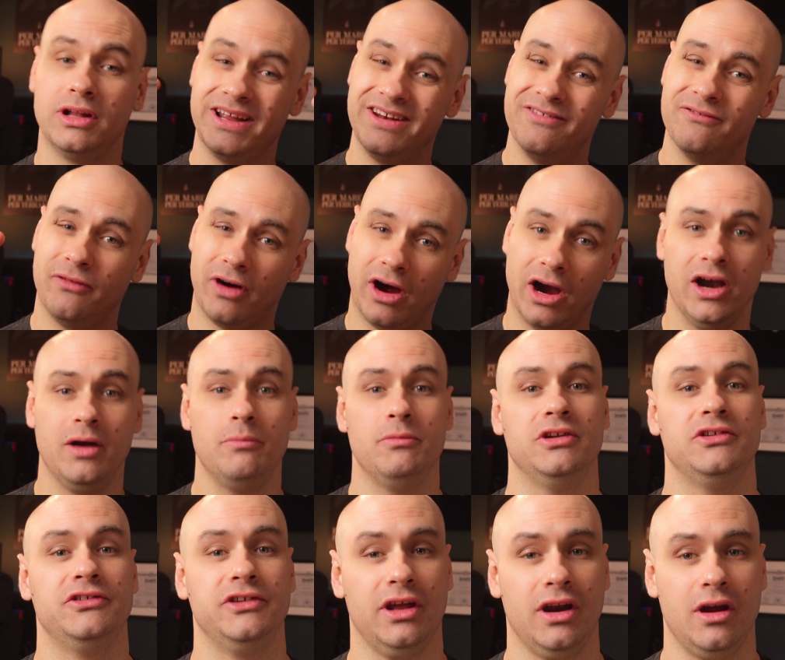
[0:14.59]

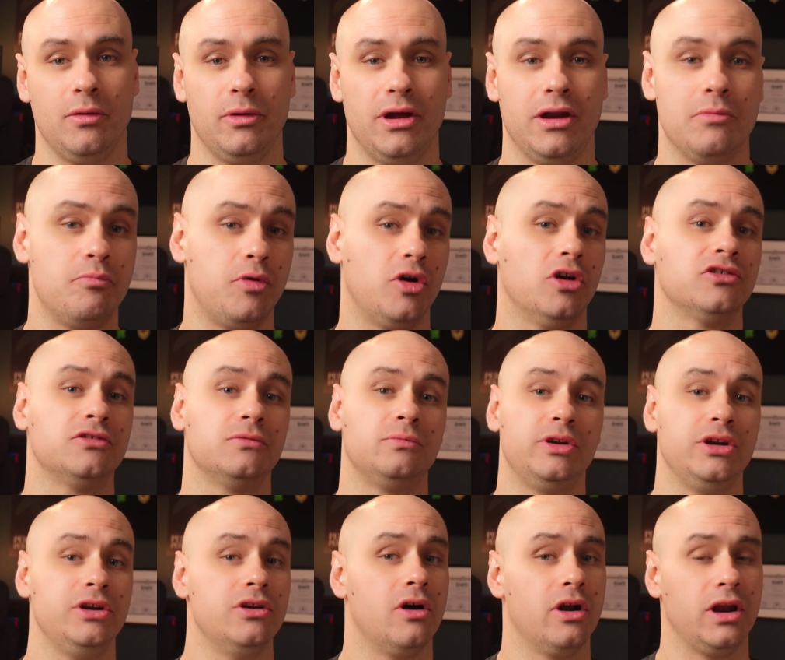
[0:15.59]
environment setup and
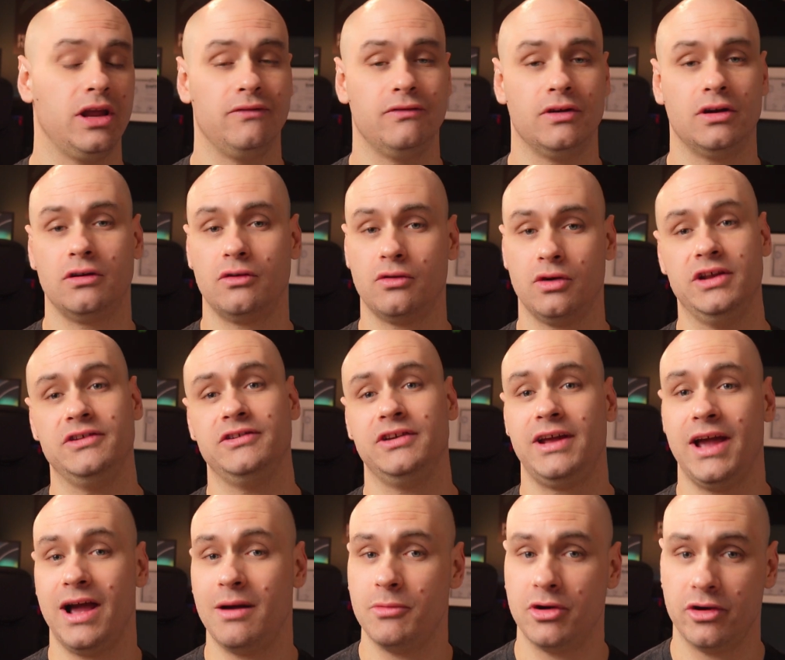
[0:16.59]
possibly not even crazy
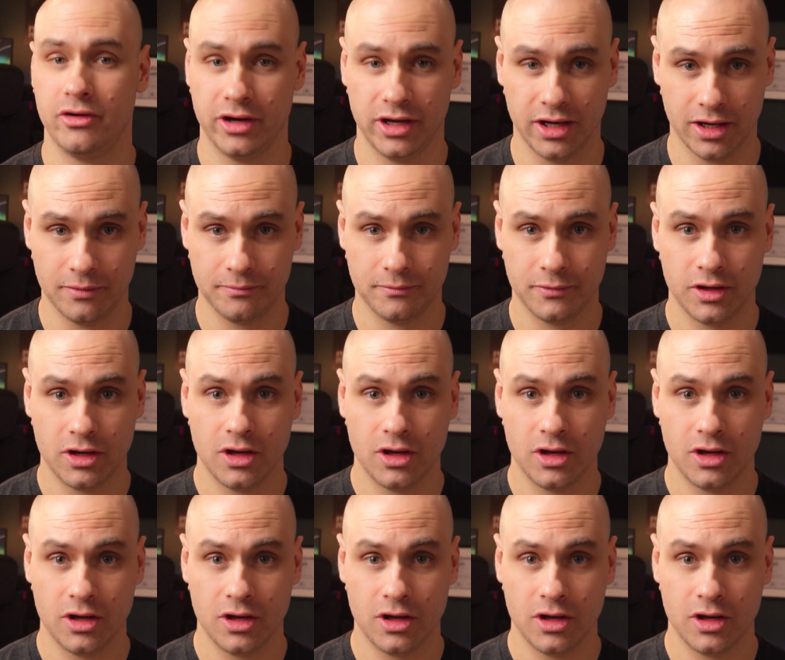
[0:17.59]
camera gear.